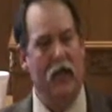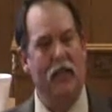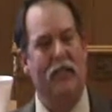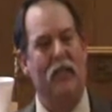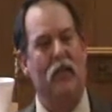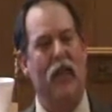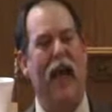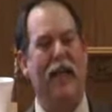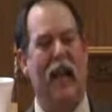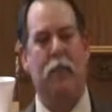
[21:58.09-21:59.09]
Until
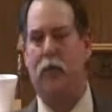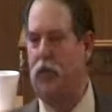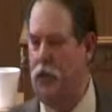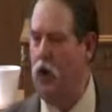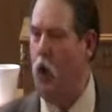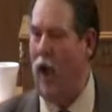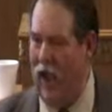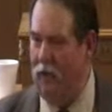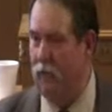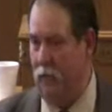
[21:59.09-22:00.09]
that happens, you don't
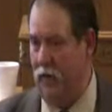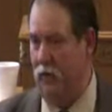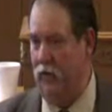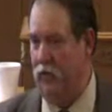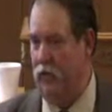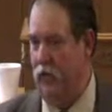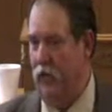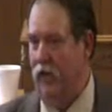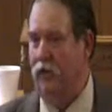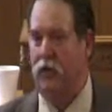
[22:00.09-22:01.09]
have a marriage
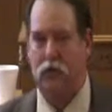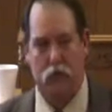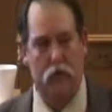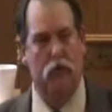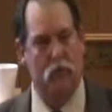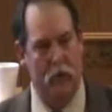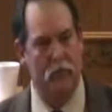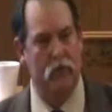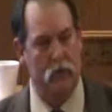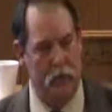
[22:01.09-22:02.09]
in the true
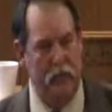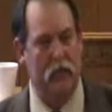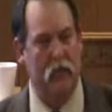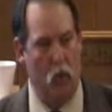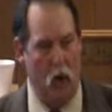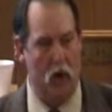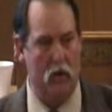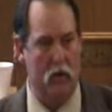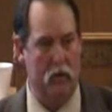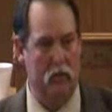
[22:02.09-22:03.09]
scriptural sense of the word.